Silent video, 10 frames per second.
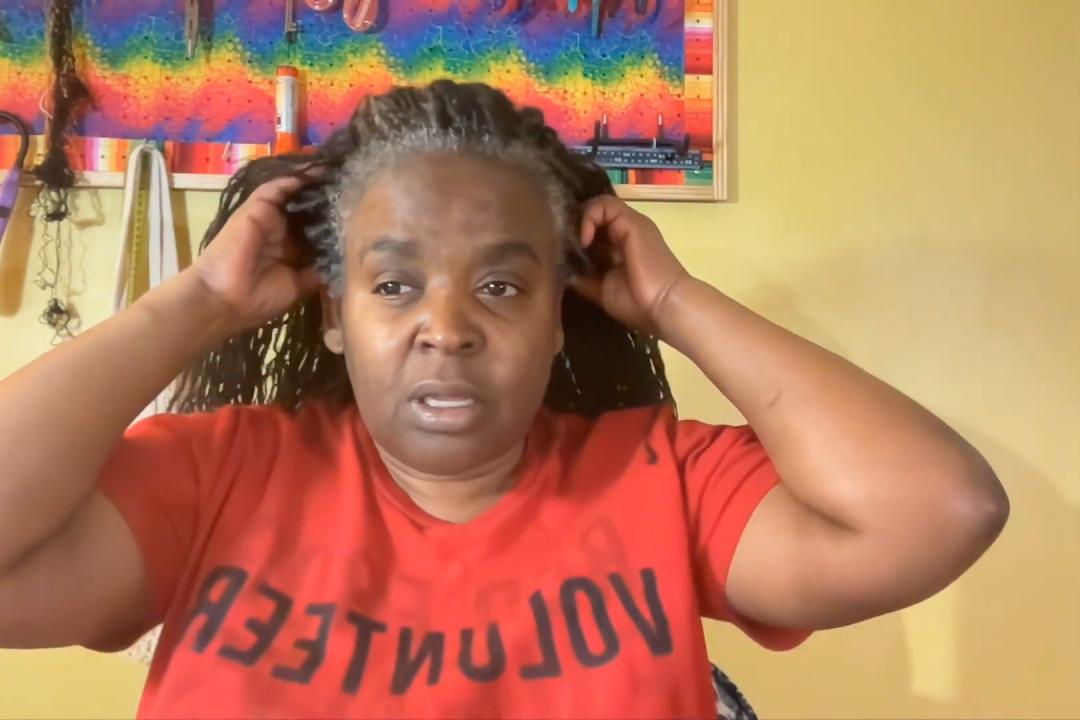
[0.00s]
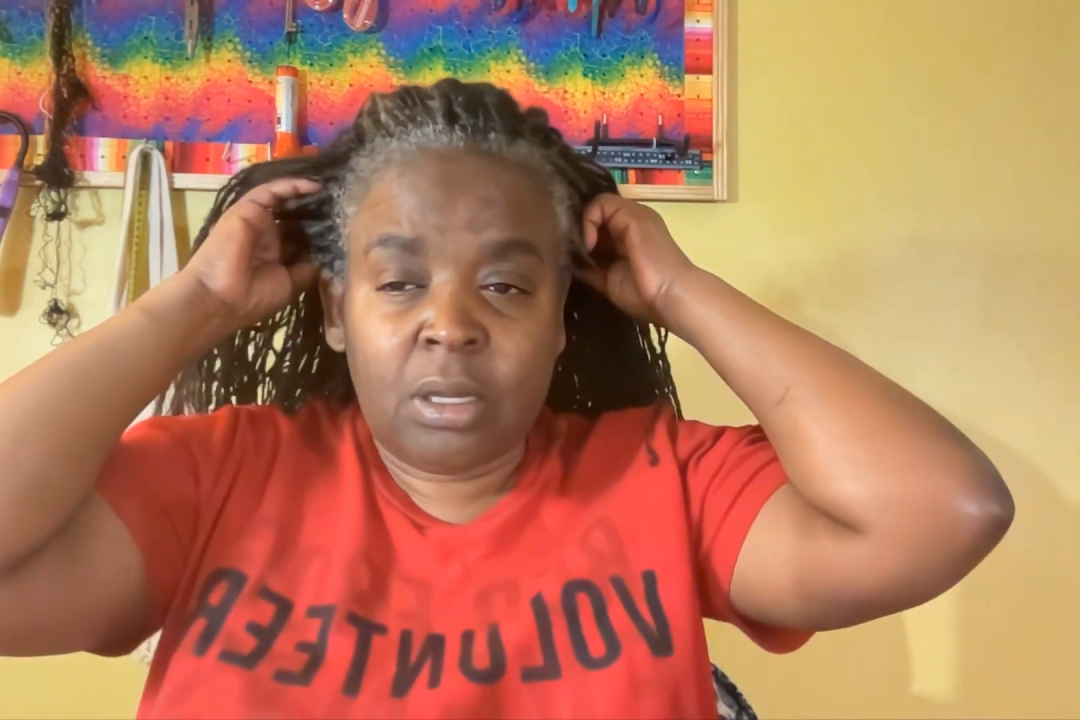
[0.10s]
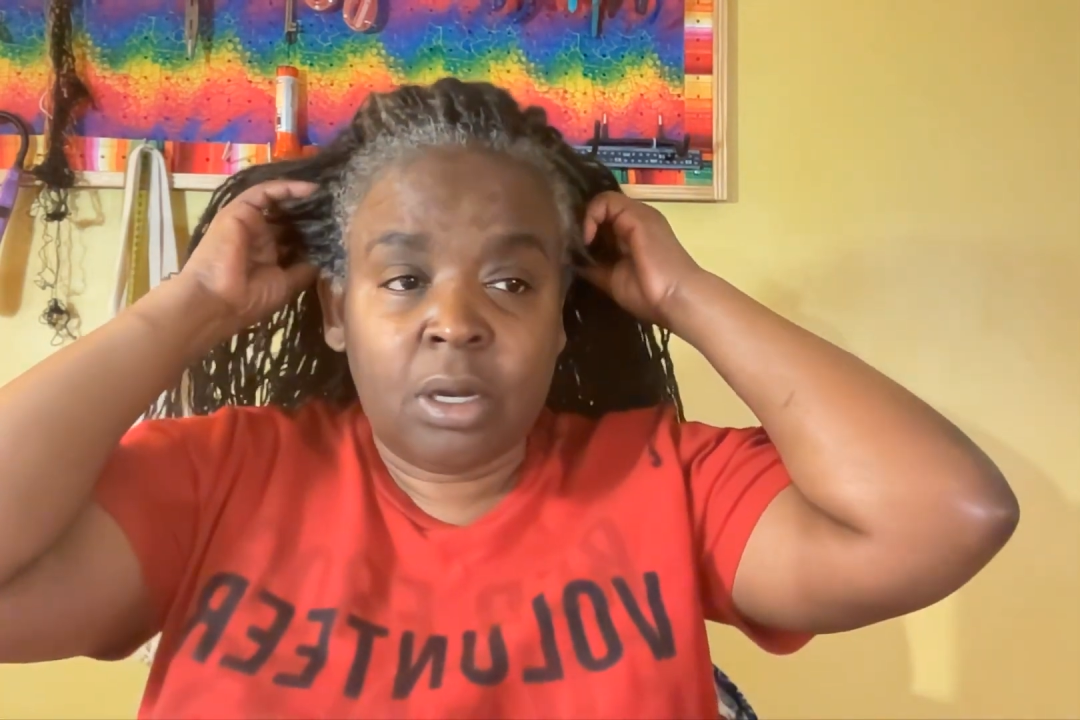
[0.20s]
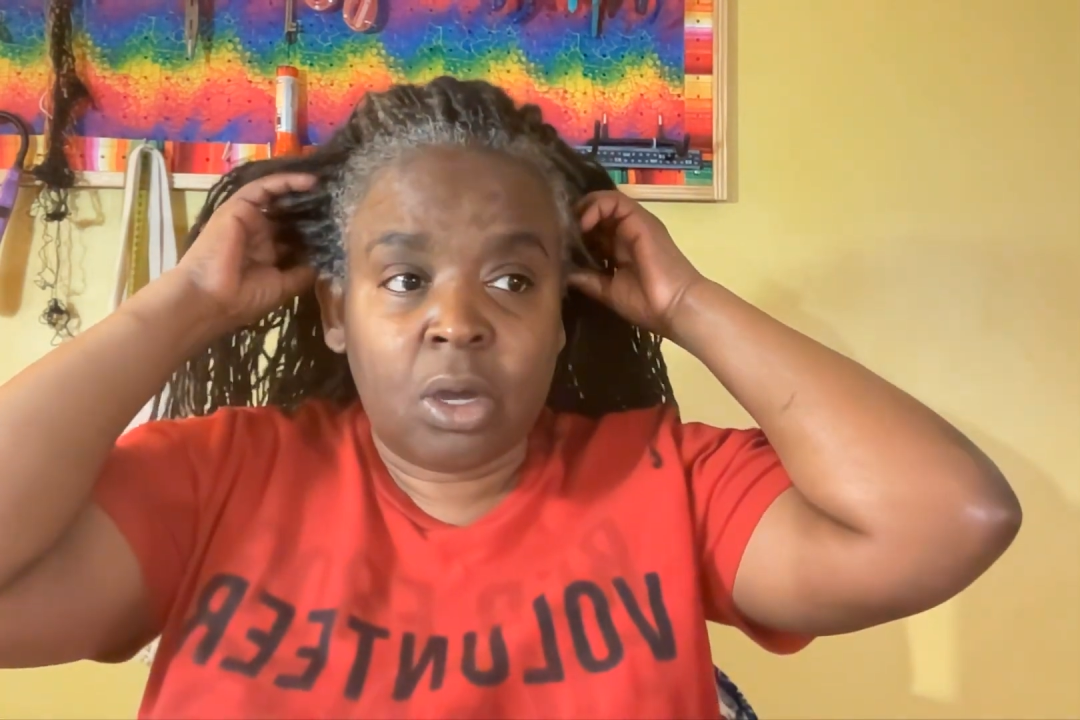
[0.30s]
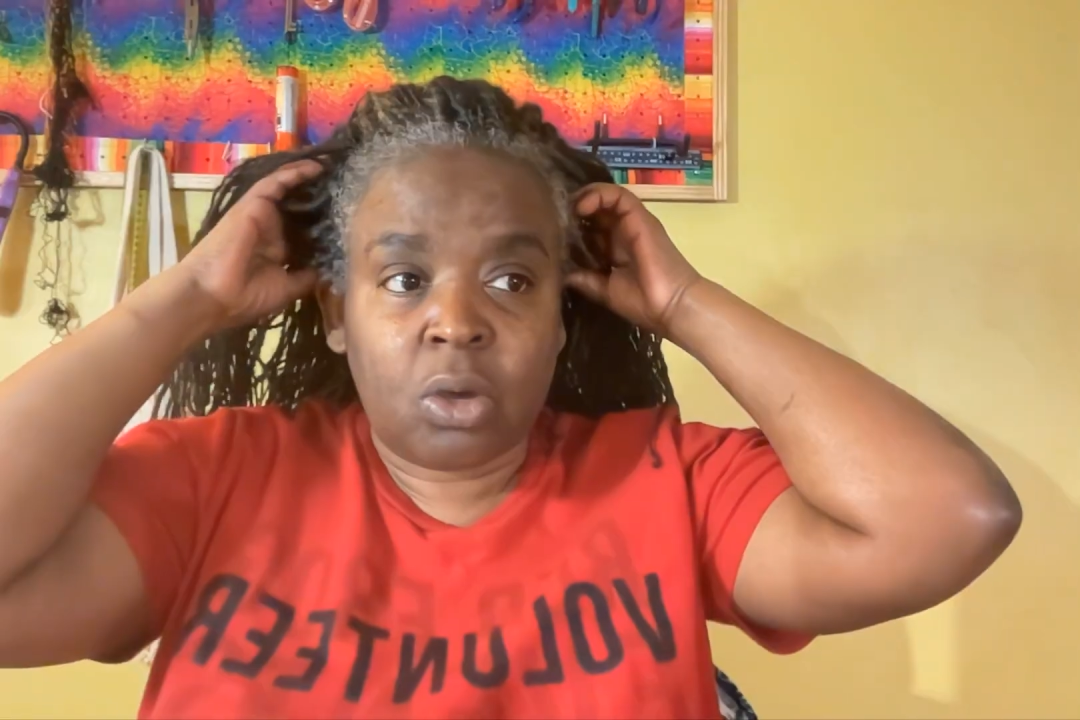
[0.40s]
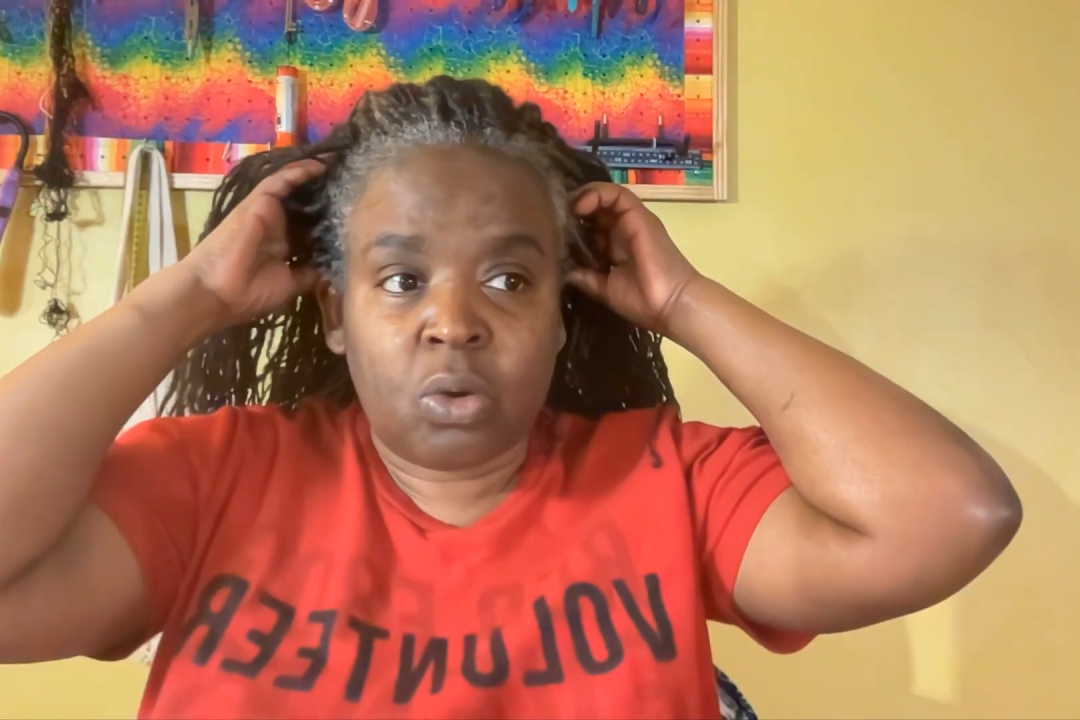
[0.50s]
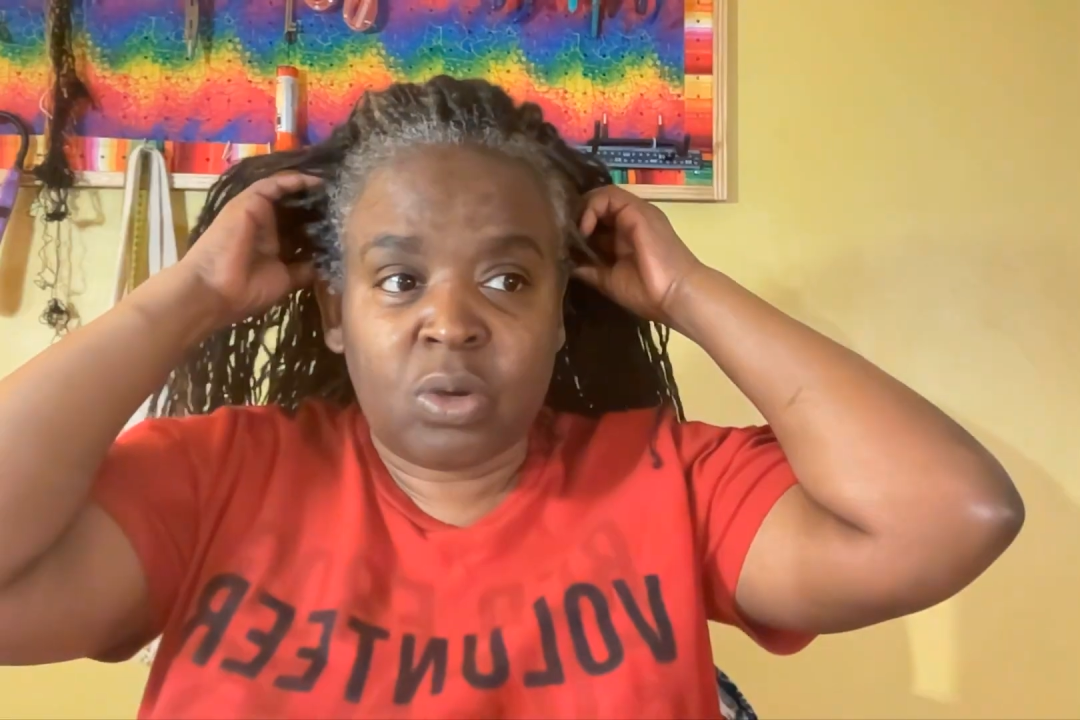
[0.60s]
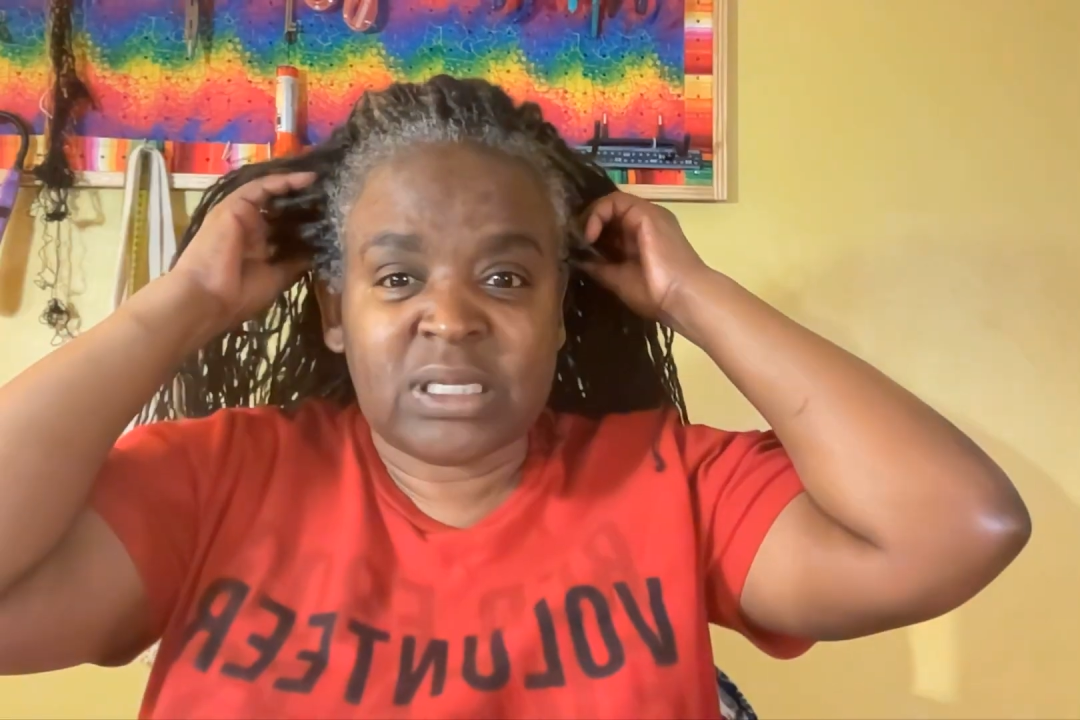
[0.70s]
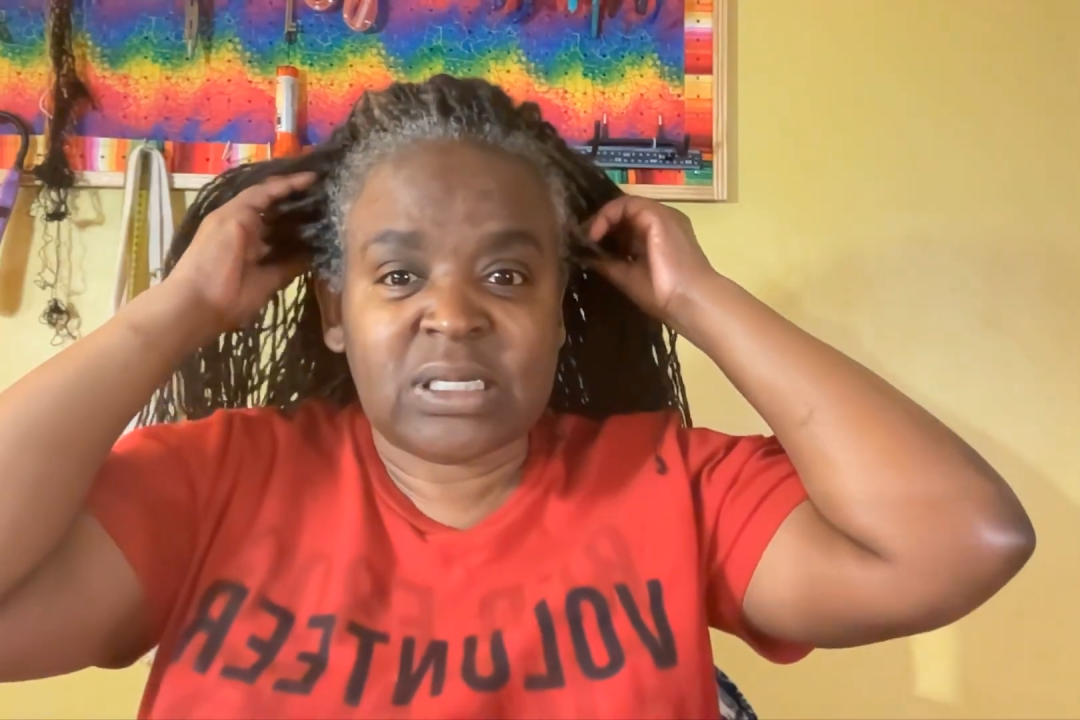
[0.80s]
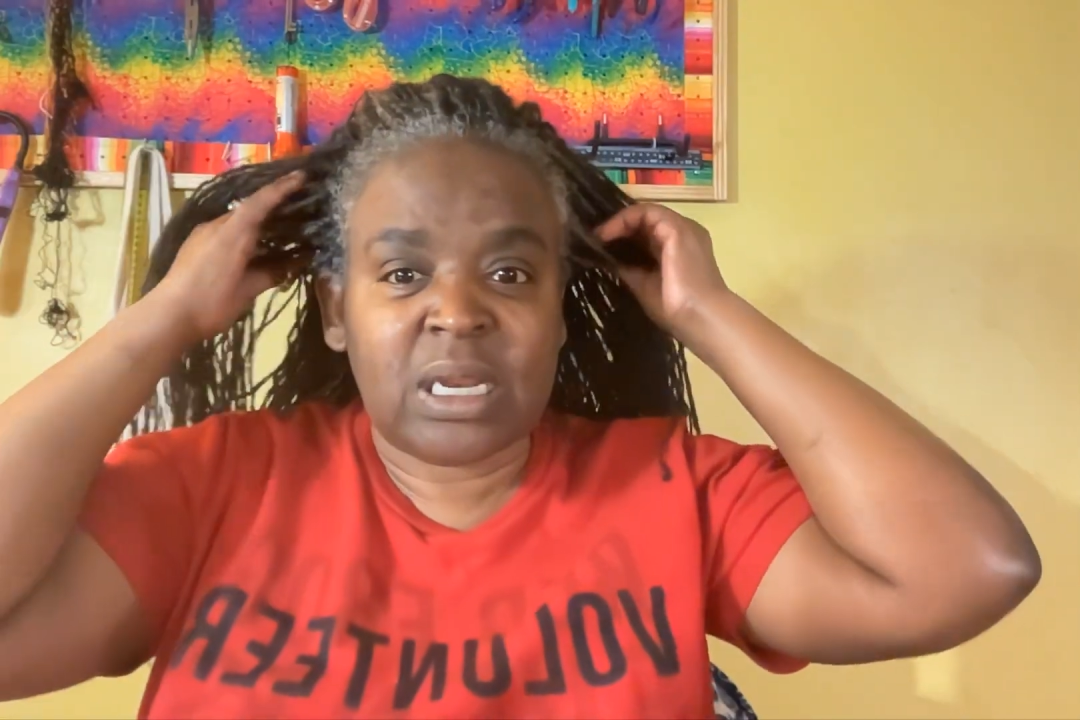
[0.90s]
you know,
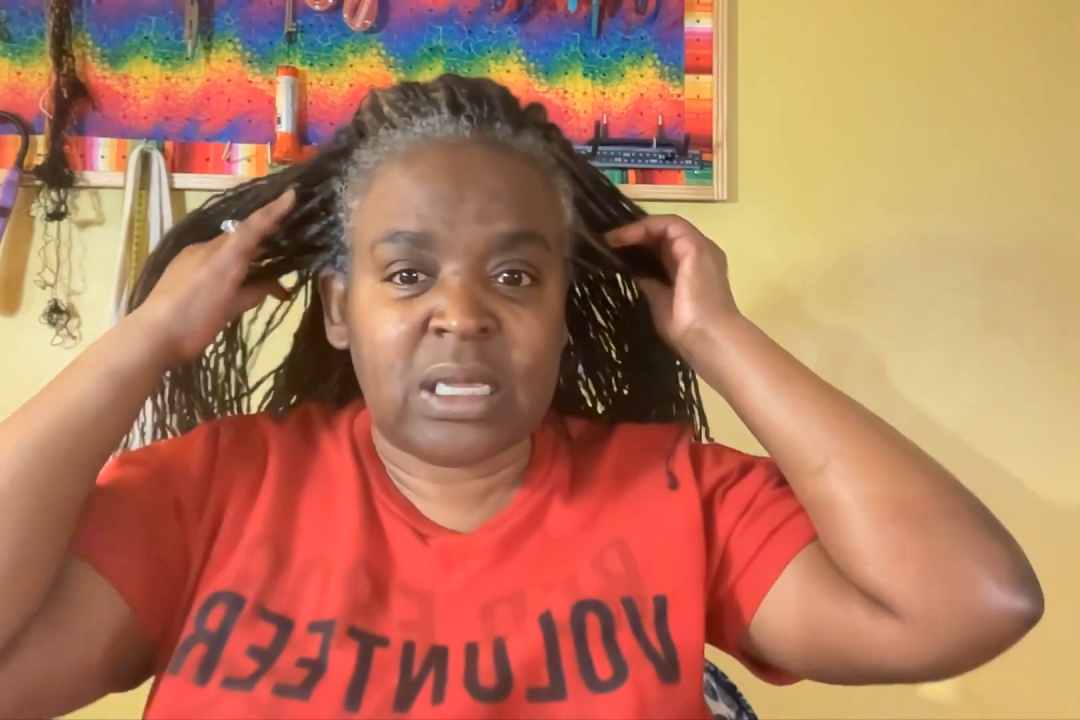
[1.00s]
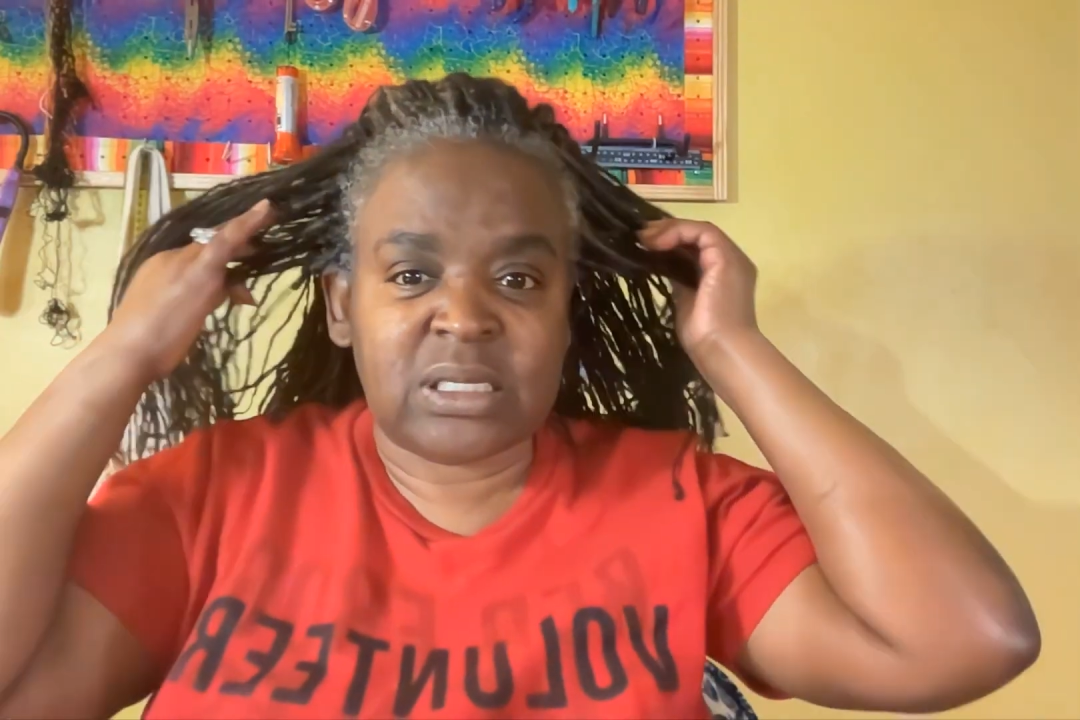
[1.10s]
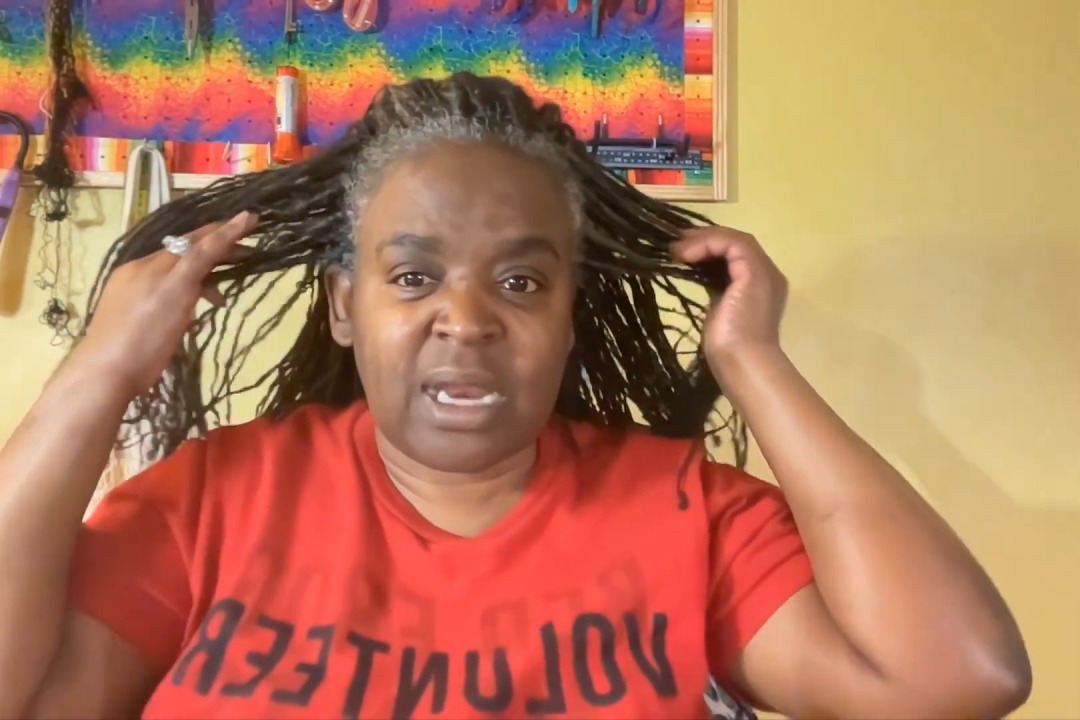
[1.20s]
it's